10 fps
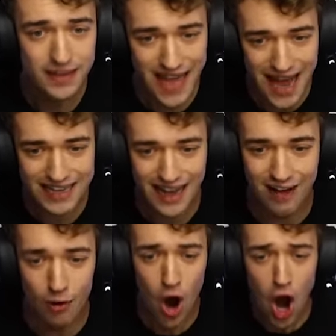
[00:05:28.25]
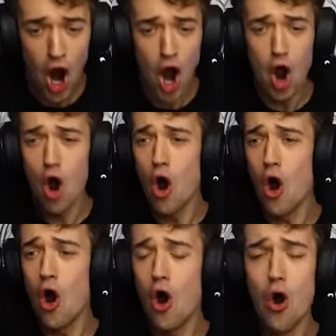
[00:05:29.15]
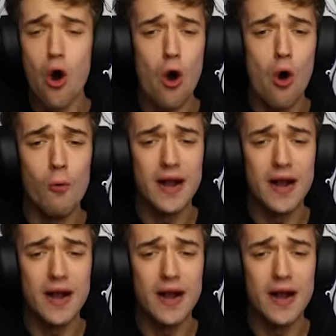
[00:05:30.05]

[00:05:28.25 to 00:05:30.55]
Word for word: That guy. Woo!